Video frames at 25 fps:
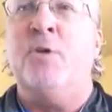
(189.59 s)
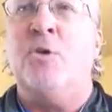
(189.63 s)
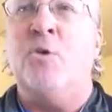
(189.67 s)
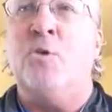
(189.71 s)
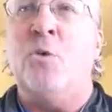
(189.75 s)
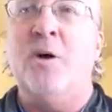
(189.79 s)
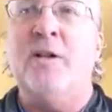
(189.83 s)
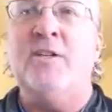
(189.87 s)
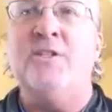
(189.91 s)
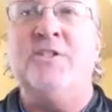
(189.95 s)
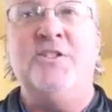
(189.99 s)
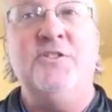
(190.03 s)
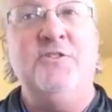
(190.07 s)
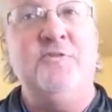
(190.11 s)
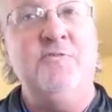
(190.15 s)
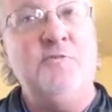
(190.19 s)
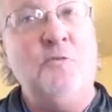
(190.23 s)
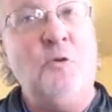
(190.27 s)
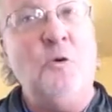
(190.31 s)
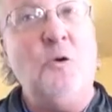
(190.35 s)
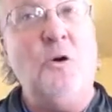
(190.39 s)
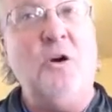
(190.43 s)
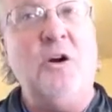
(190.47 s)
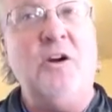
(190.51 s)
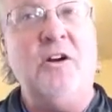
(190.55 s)
Question
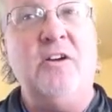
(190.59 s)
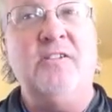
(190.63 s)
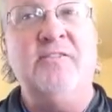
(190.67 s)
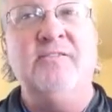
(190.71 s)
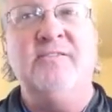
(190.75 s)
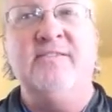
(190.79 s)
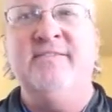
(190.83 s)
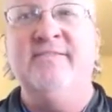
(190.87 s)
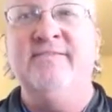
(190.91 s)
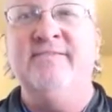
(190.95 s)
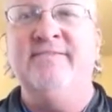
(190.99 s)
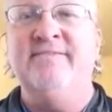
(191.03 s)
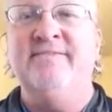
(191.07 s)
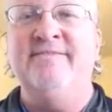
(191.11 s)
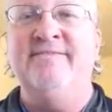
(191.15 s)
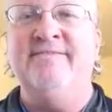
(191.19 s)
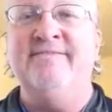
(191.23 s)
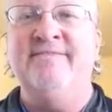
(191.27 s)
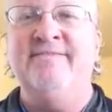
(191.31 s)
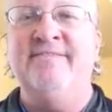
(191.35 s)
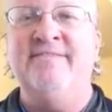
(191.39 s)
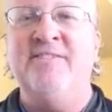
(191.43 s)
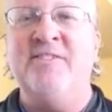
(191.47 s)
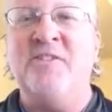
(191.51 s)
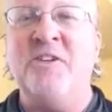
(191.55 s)
4,
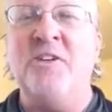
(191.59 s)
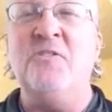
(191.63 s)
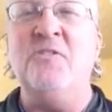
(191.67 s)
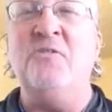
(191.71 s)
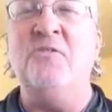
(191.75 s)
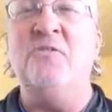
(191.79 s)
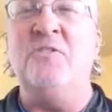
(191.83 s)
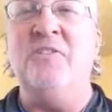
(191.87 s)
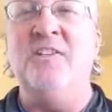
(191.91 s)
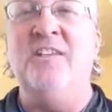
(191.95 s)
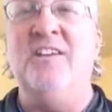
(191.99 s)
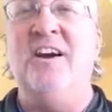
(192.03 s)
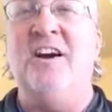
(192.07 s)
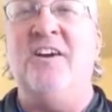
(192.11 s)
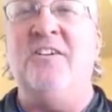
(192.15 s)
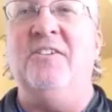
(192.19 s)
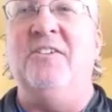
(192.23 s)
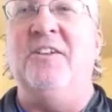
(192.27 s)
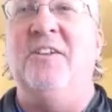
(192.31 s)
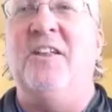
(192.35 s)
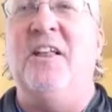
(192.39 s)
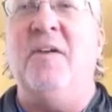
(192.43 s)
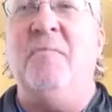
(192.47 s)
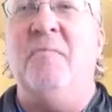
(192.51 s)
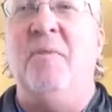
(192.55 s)
can you see our
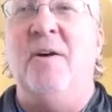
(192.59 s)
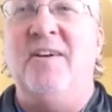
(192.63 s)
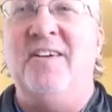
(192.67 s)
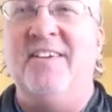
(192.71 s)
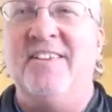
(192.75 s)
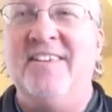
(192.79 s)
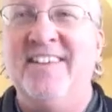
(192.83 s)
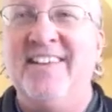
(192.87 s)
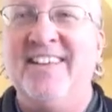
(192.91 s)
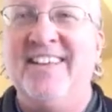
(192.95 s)
dilemma?